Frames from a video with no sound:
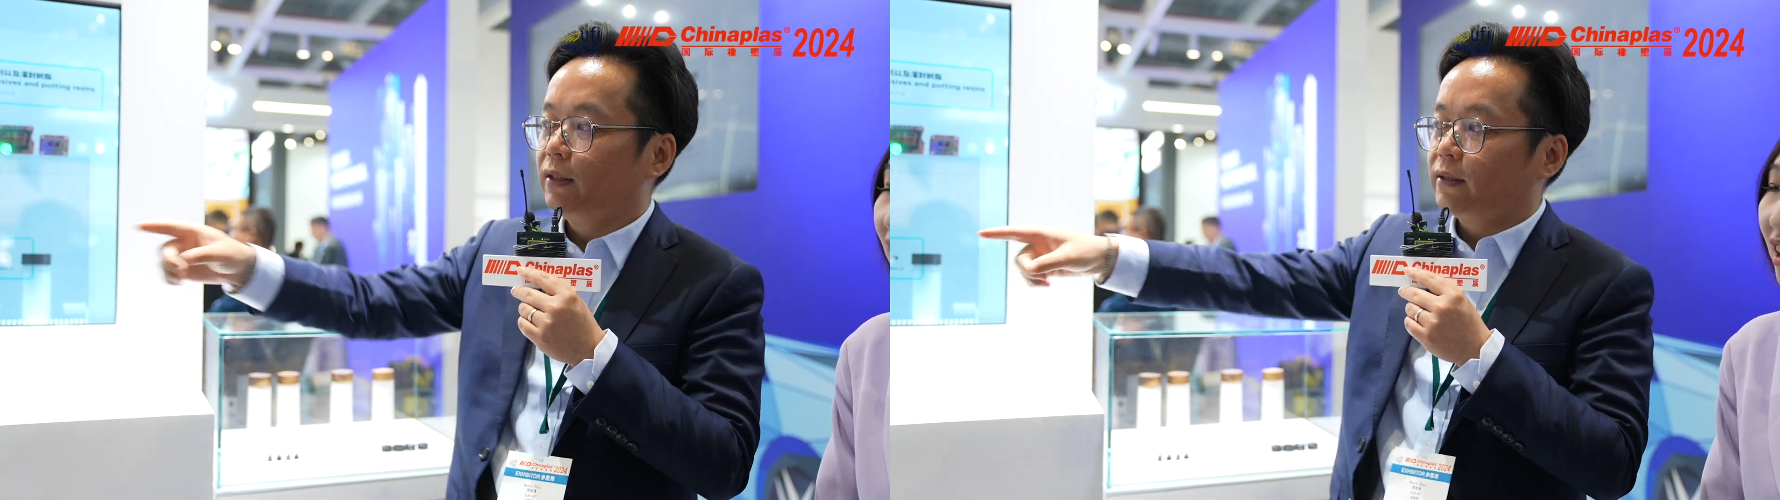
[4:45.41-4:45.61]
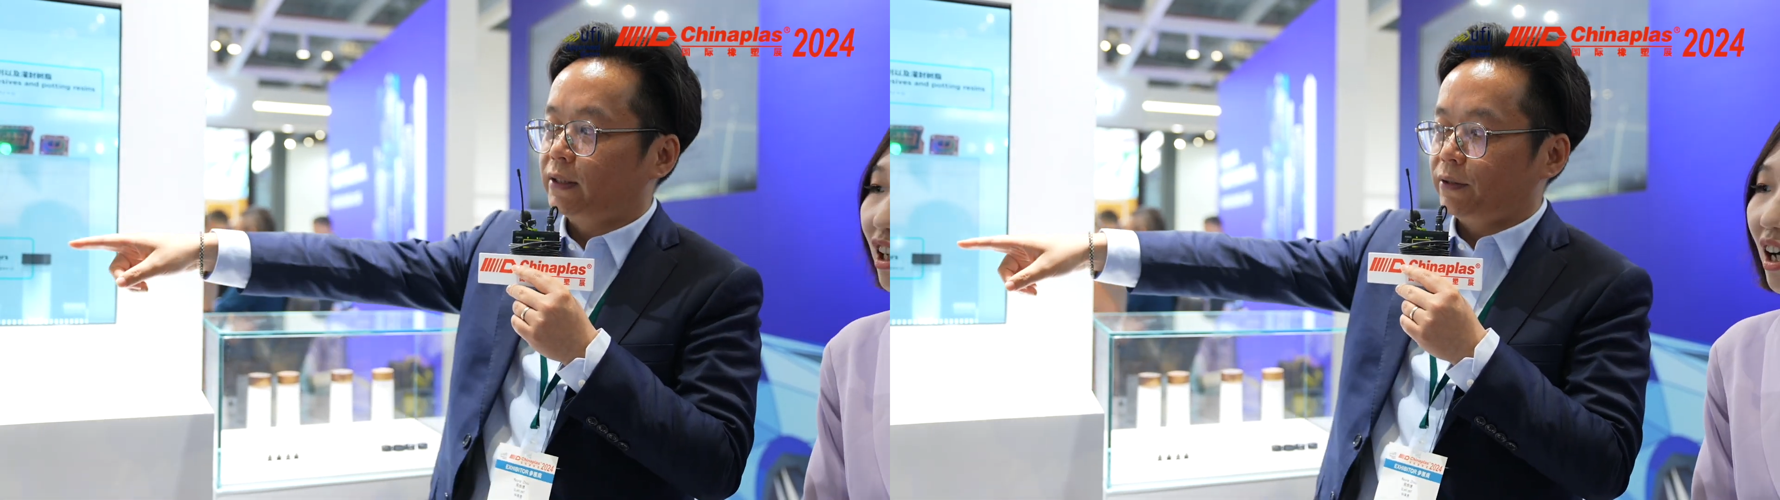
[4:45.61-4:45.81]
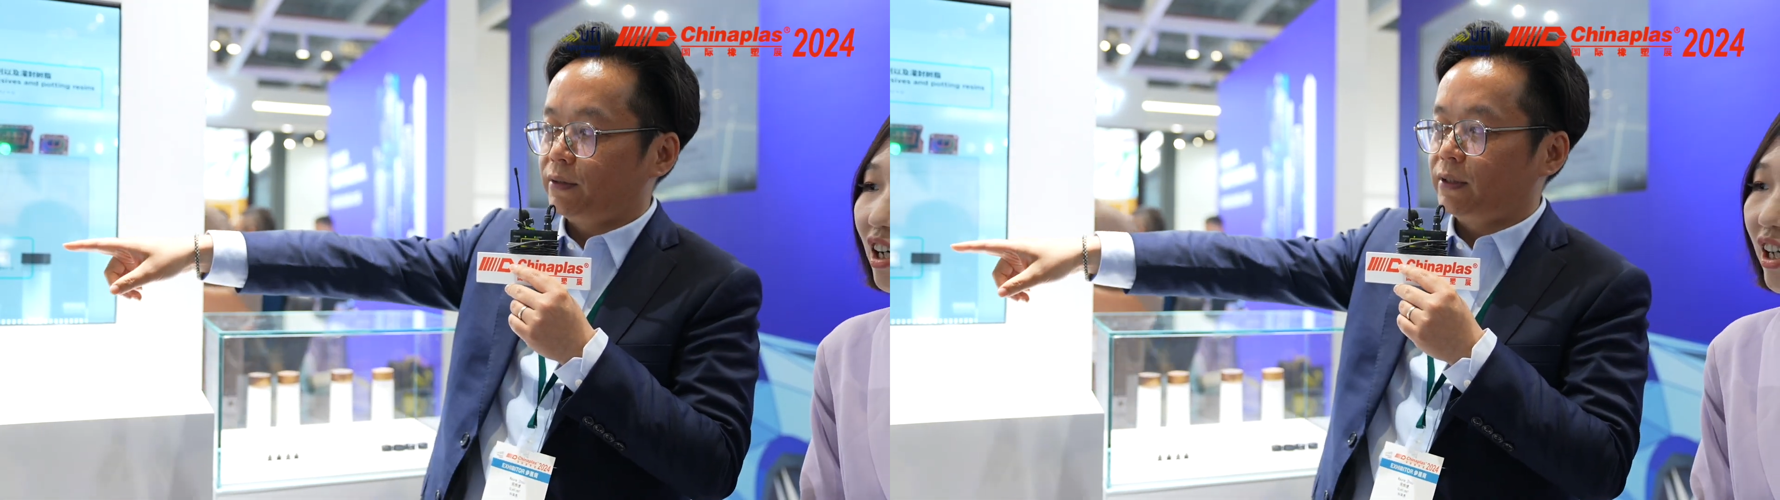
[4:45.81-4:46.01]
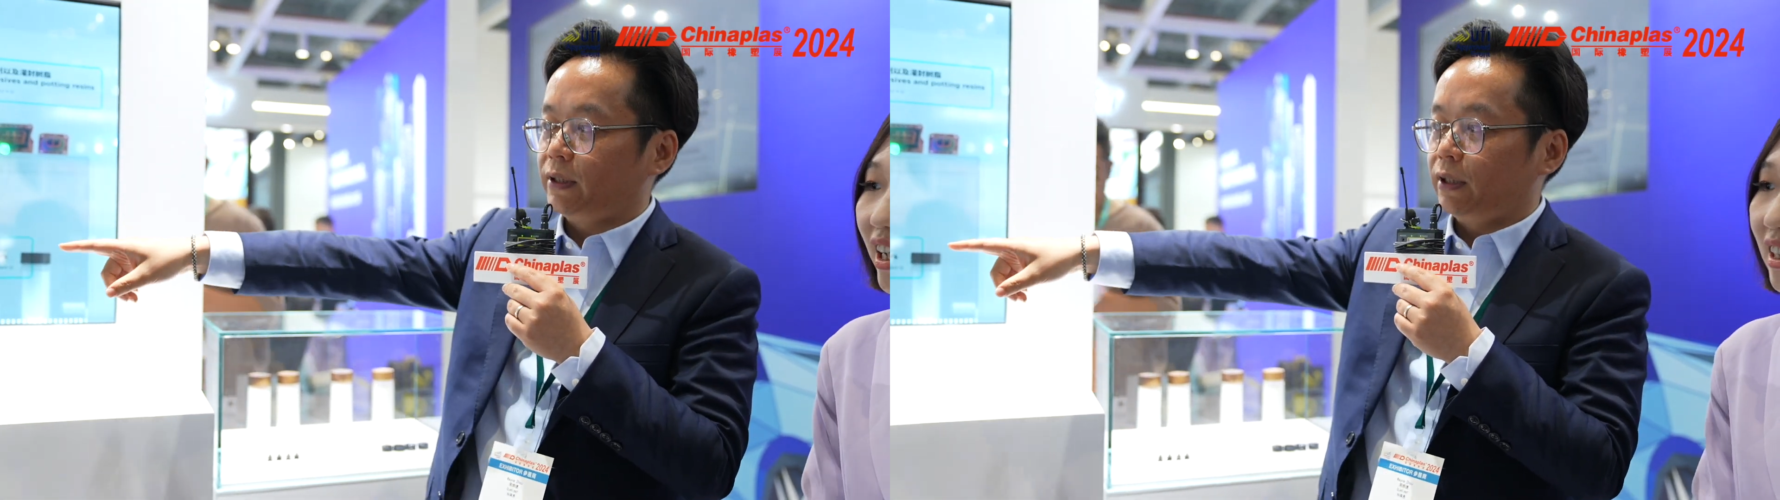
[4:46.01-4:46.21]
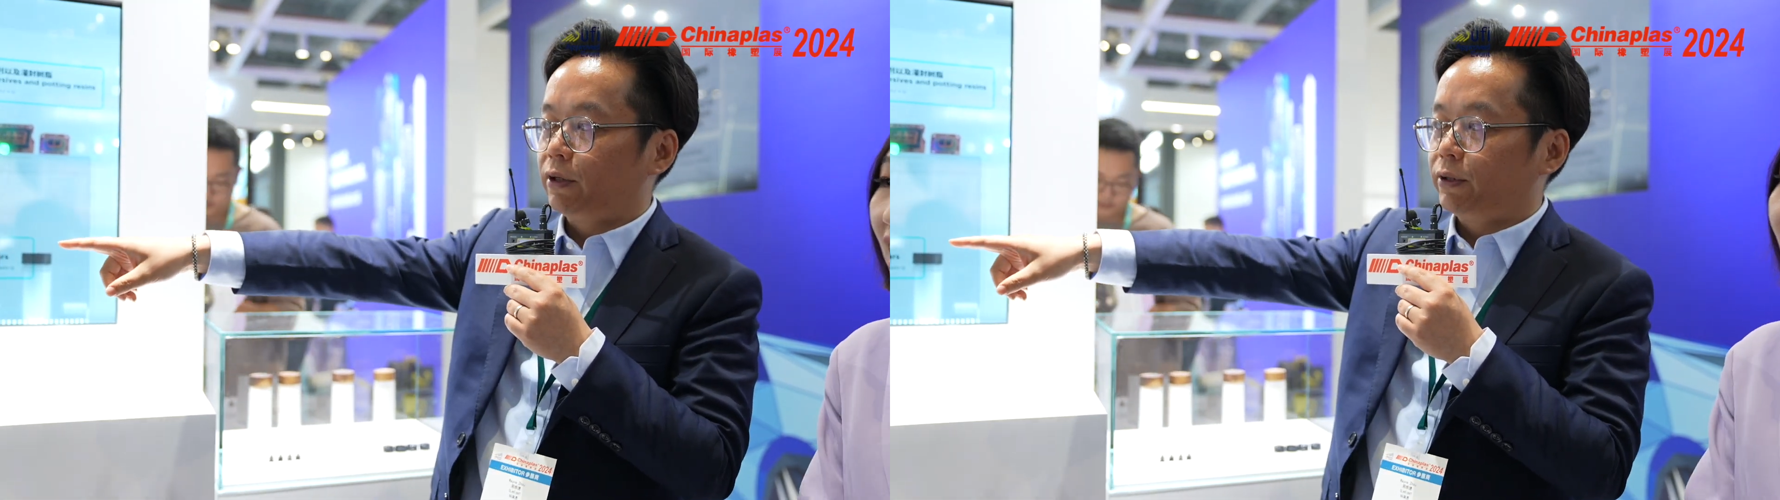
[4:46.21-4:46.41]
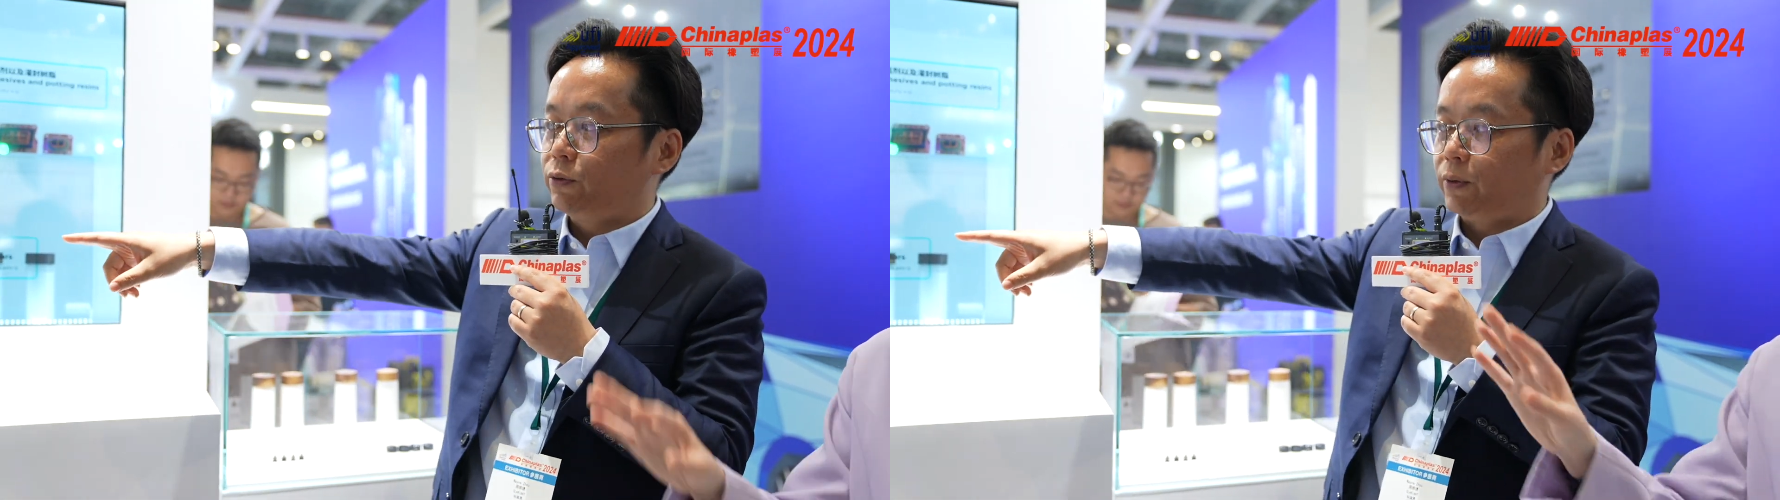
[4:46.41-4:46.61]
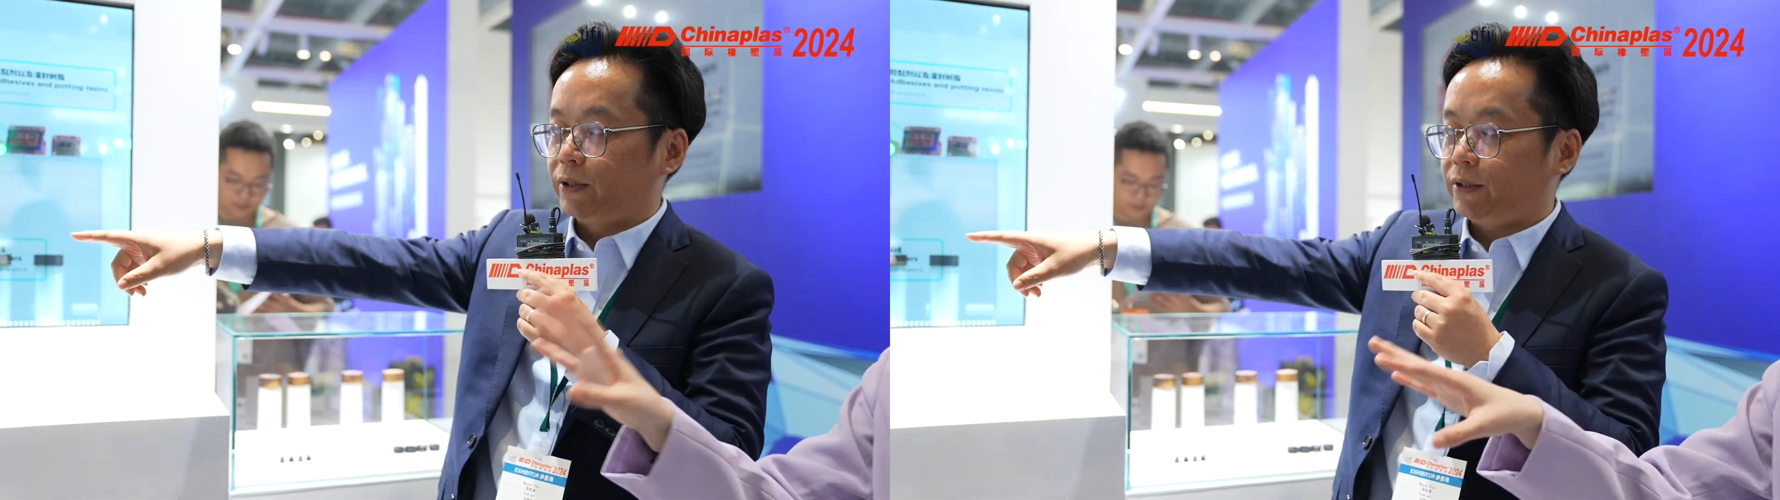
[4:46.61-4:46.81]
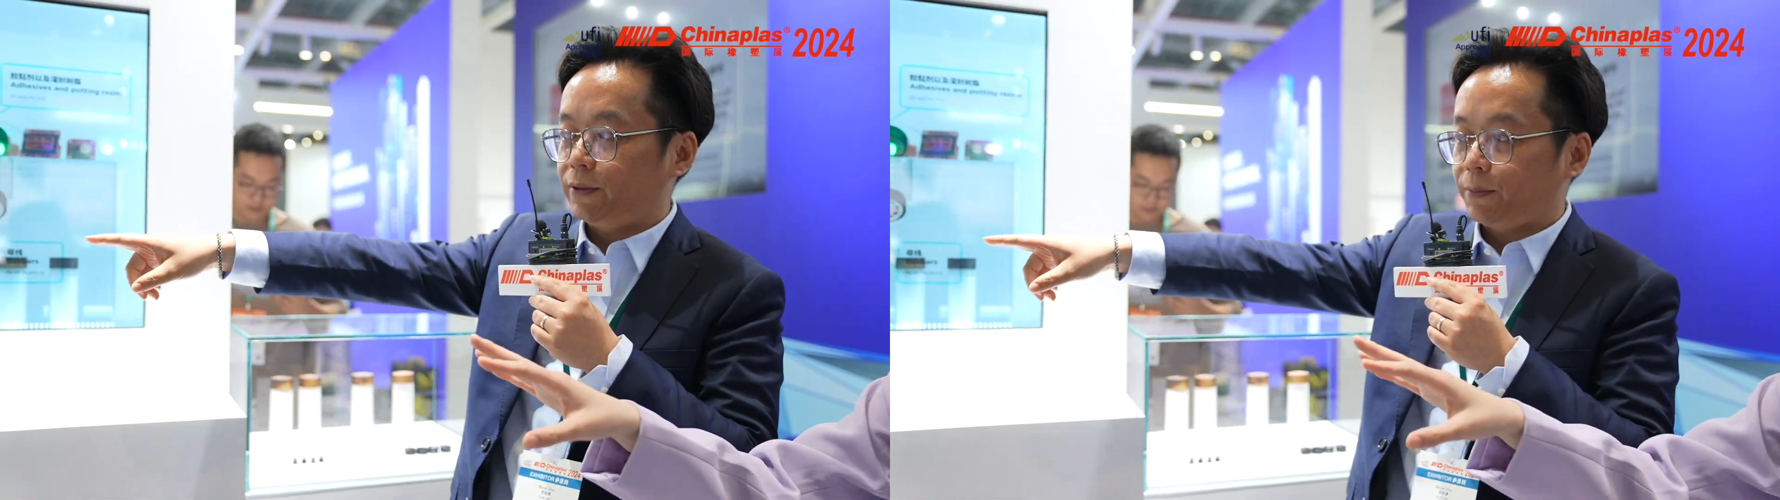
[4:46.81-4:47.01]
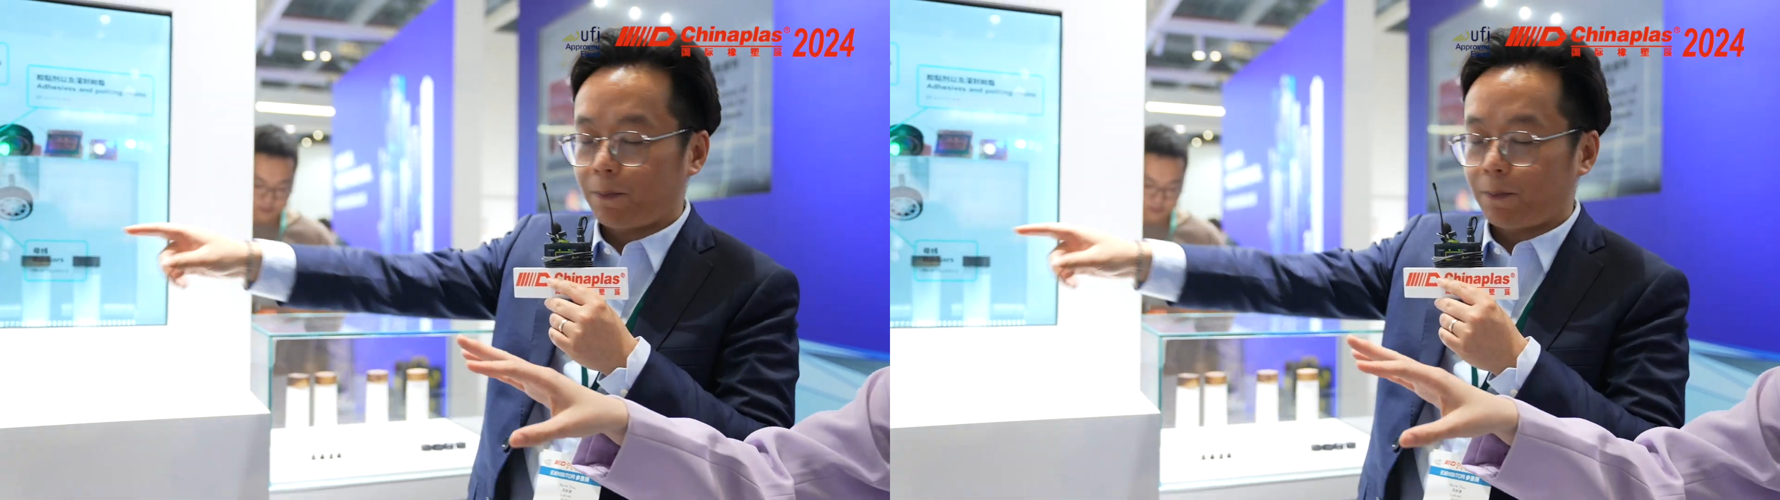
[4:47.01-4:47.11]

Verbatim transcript: So you see the orange ones. The